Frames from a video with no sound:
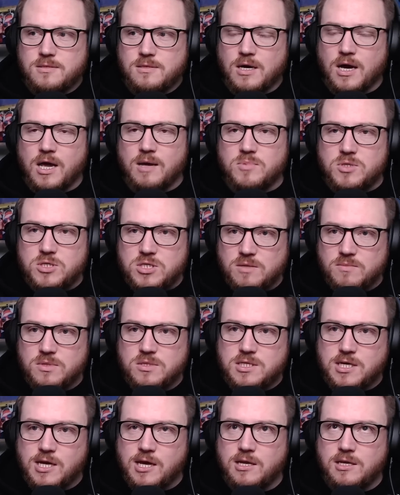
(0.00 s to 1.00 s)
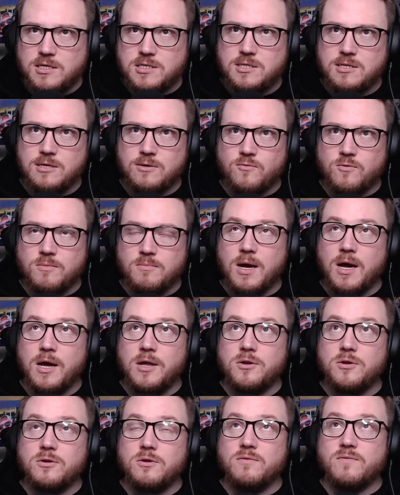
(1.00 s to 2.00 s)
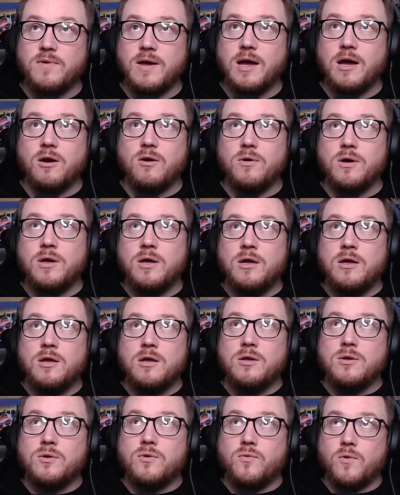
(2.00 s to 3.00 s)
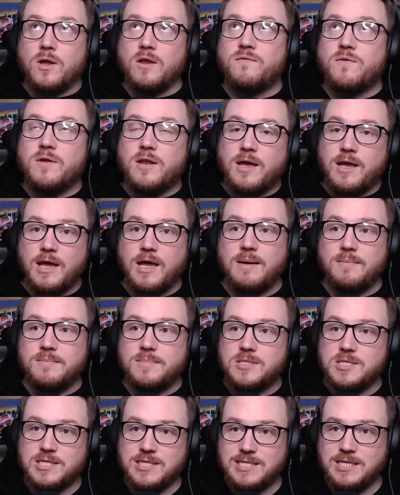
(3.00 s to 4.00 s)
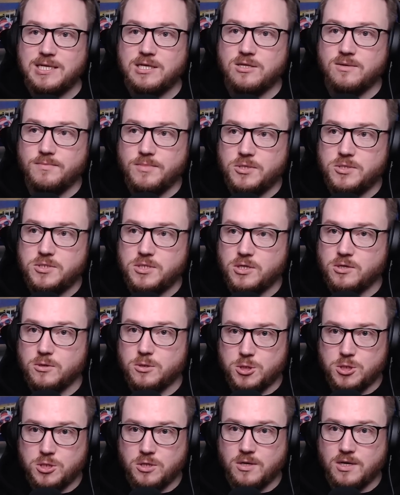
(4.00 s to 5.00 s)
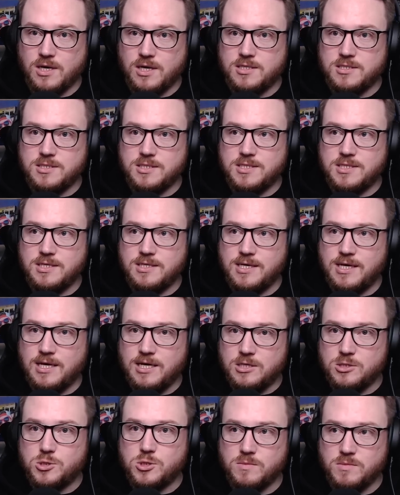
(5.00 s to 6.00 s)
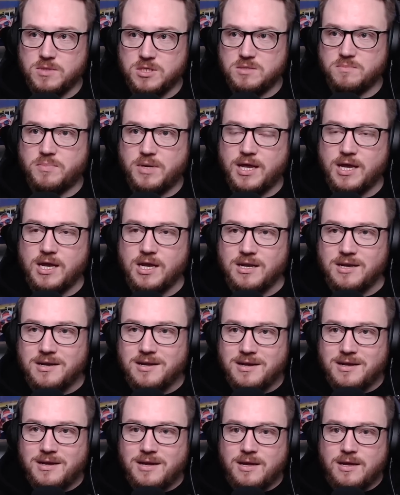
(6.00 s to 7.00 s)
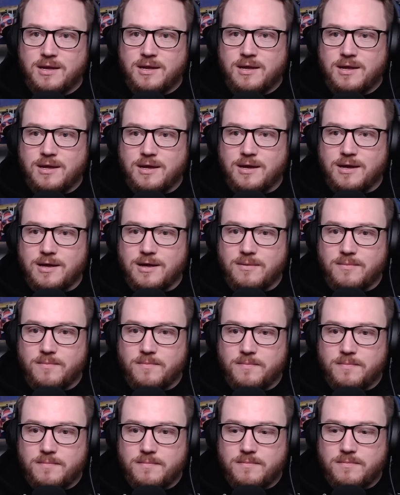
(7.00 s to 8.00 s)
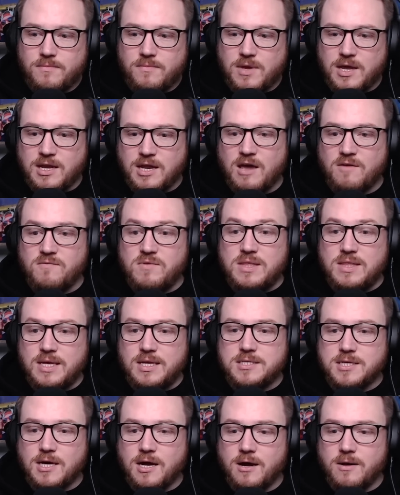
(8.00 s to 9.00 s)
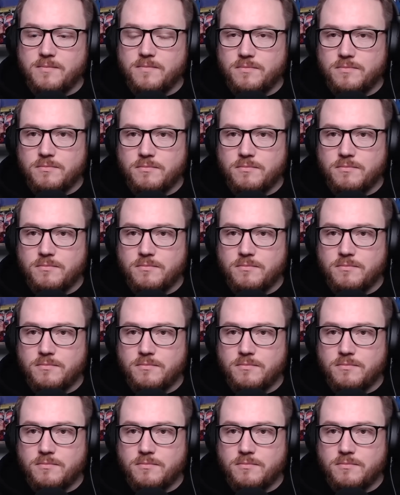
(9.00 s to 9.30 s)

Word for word: I am simultaneously reminded of how grateful I am to see the music on showcase, to see the instruments playing um, and having their time.